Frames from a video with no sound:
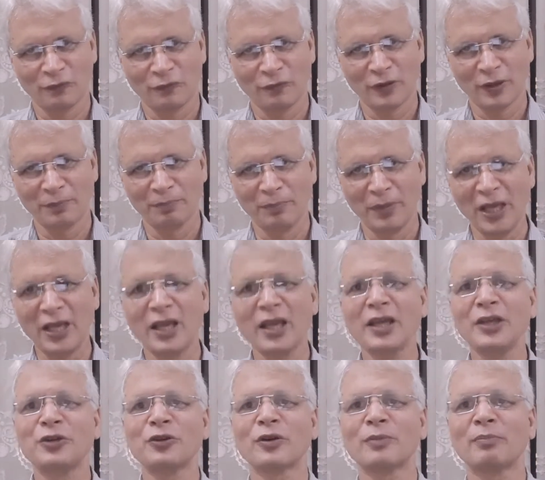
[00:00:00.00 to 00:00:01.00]

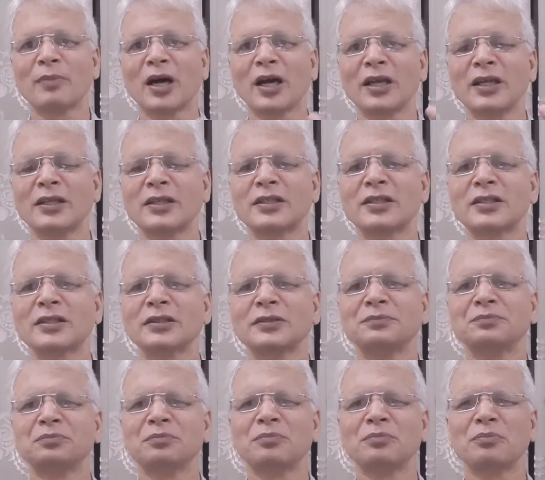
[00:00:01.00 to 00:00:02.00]
making your mind
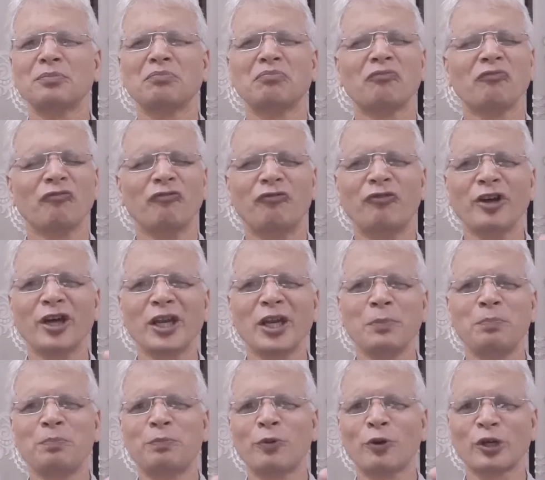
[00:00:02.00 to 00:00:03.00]
very
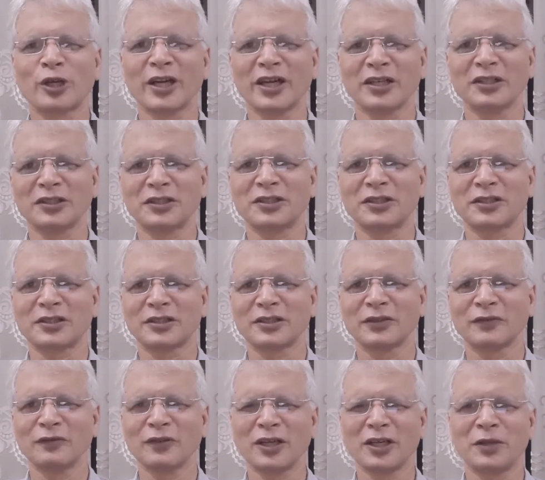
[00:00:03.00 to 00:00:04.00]
potent,
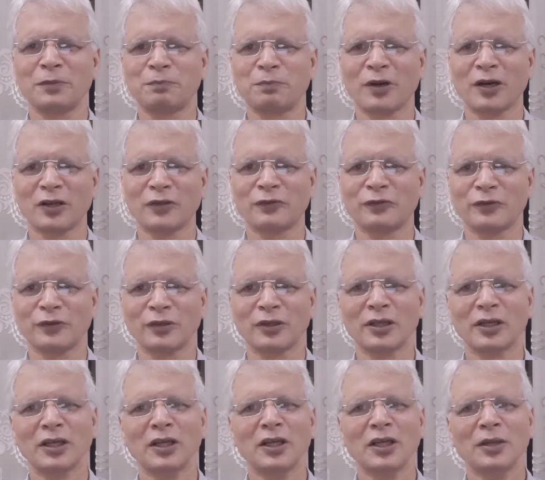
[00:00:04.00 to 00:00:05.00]
very powerful,
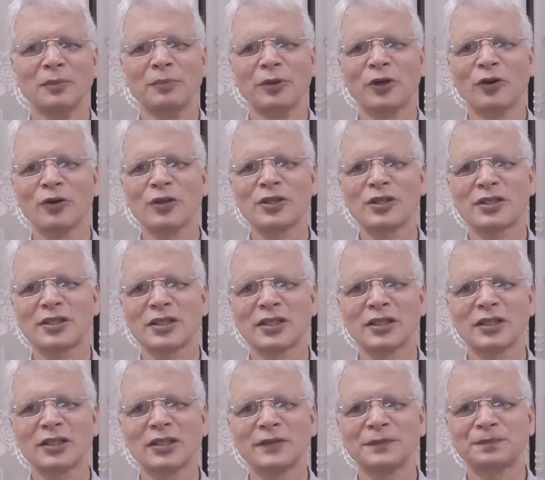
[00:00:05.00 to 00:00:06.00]
because
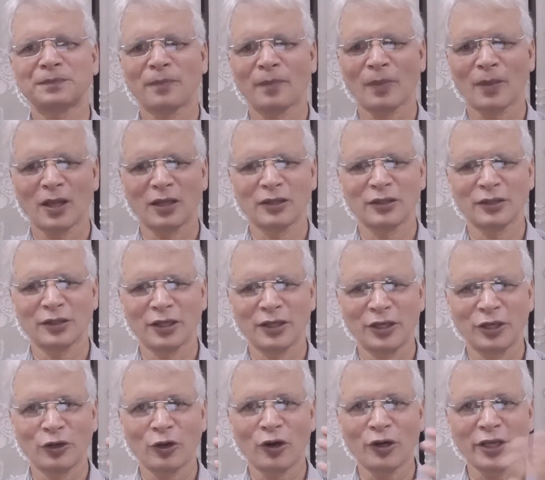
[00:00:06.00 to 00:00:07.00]
the
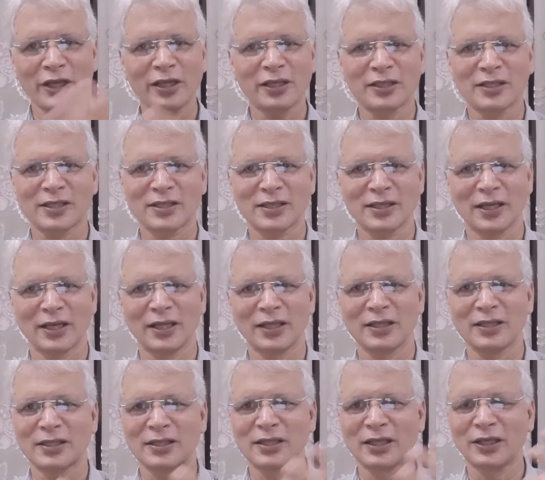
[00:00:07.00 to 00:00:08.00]
neurotic
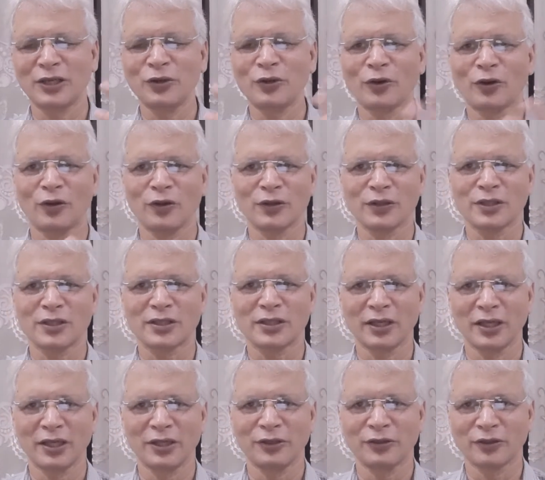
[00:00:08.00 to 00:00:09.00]
cells, the neurons
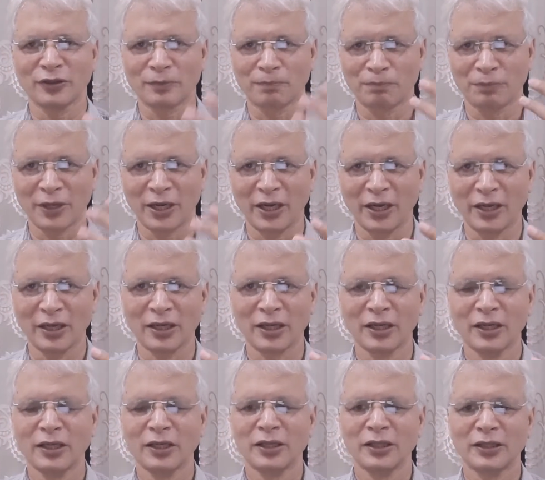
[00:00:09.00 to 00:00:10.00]
in your brain,
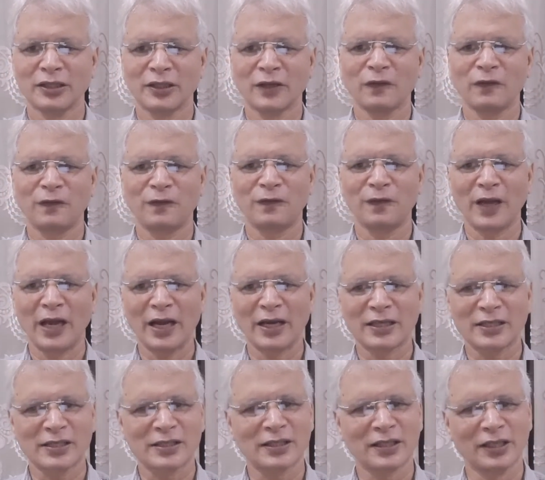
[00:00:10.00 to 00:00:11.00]
the
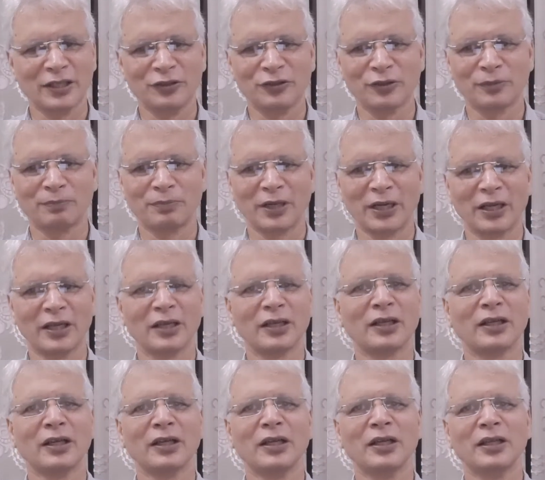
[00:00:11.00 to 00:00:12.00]
fats in your brain,
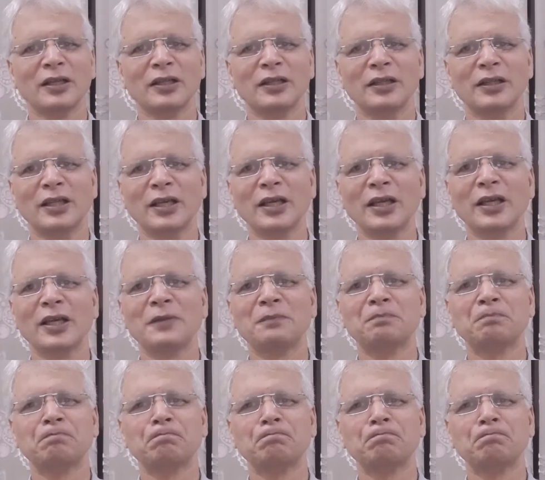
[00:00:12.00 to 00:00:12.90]
they